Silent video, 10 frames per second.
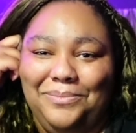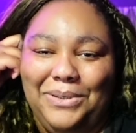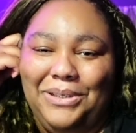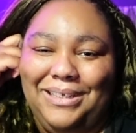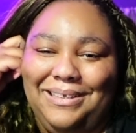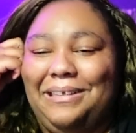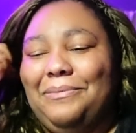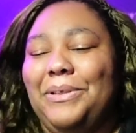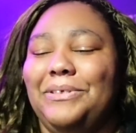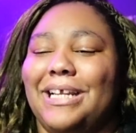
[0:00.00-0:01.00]
when
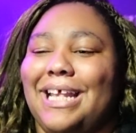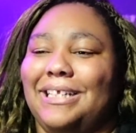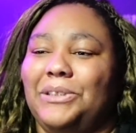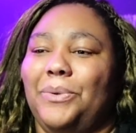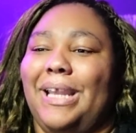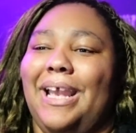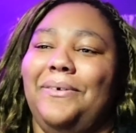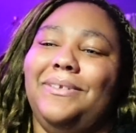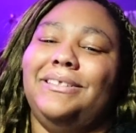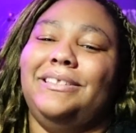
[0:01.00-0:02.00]
when you take that into
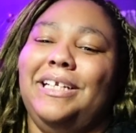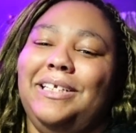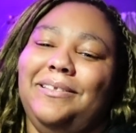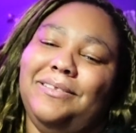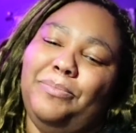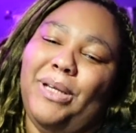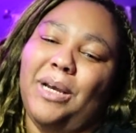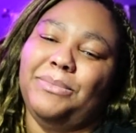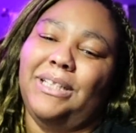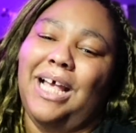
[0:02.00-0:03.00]
account, this scene
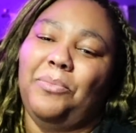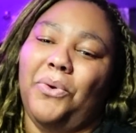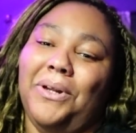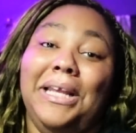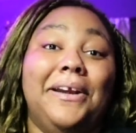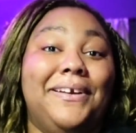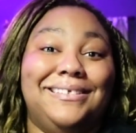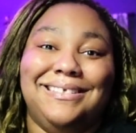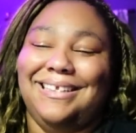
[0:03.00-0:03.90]
becomes a lot more hilarious.